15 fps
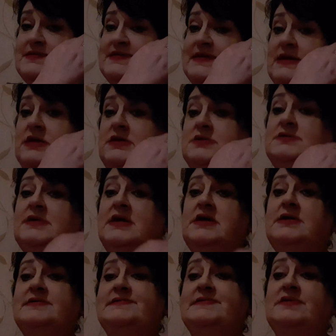saying
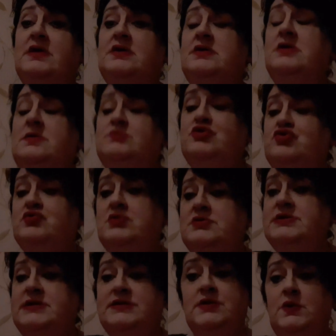that, I'm sure
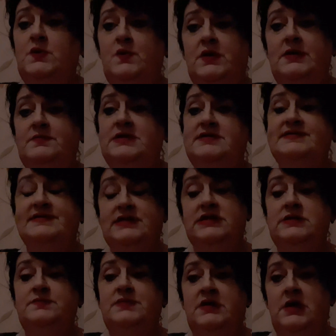you don't want me to
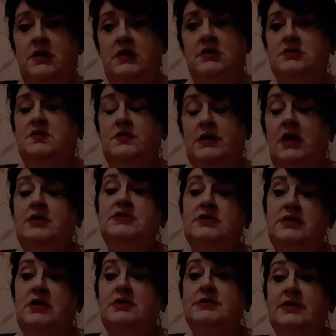keep going on and
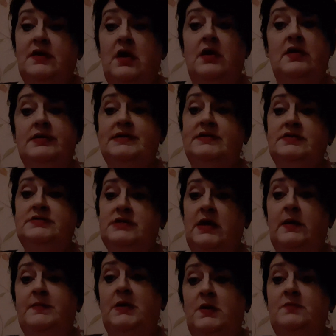on and on
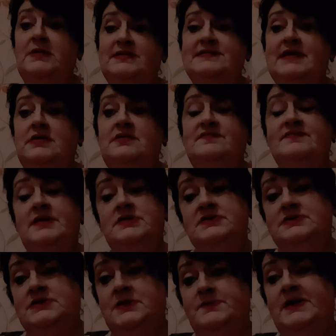about myself
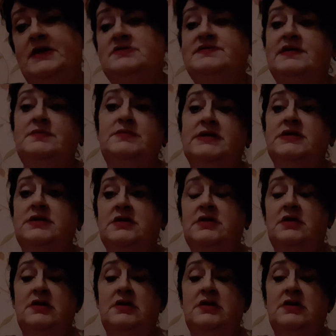and the pandemic.